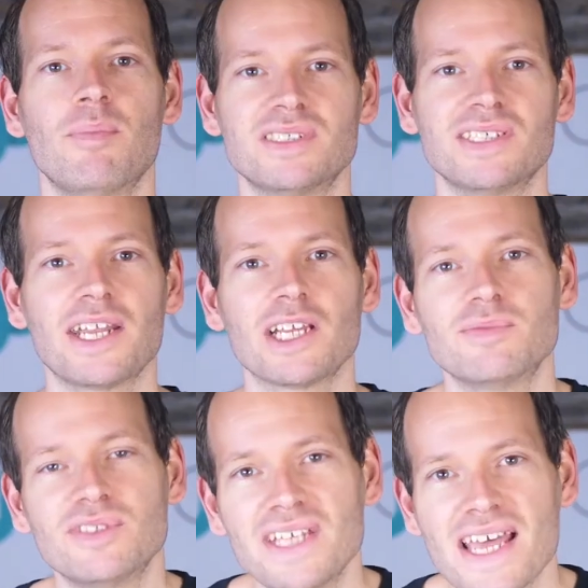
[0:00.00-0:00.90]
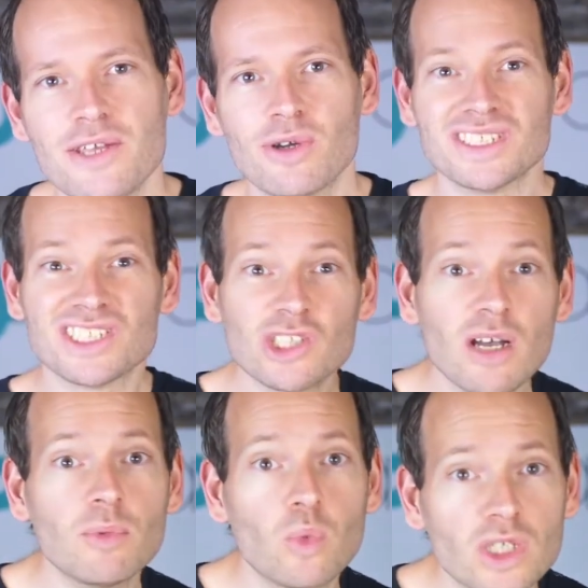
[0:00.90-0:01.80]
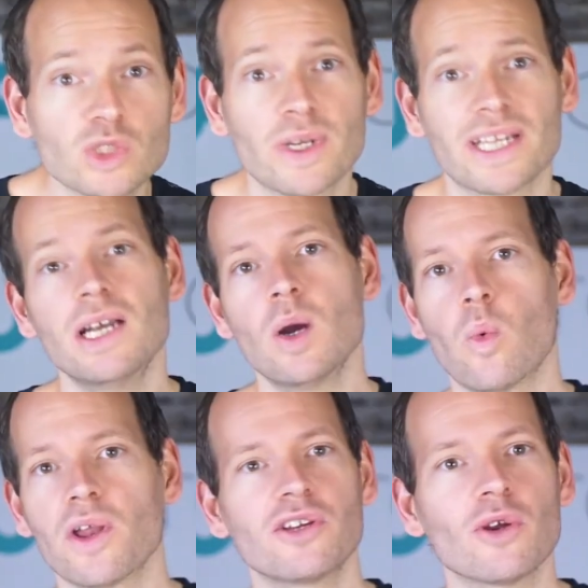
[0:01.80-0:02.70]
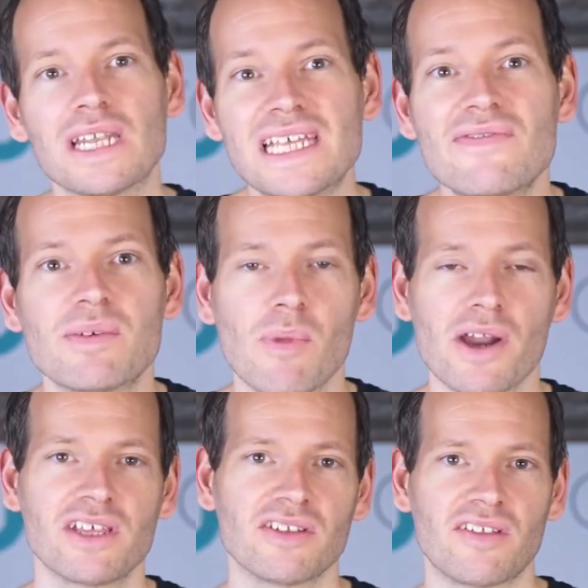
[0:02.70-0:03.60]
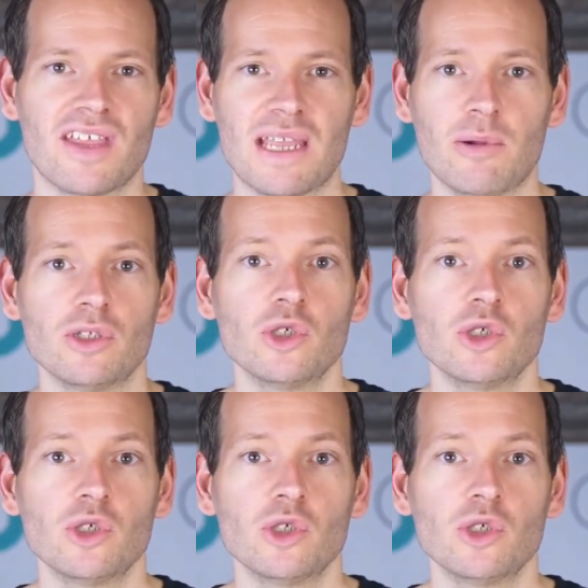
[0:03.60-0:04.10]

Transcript: By signing up today, you can stop wondering whether you're leaving money on the table.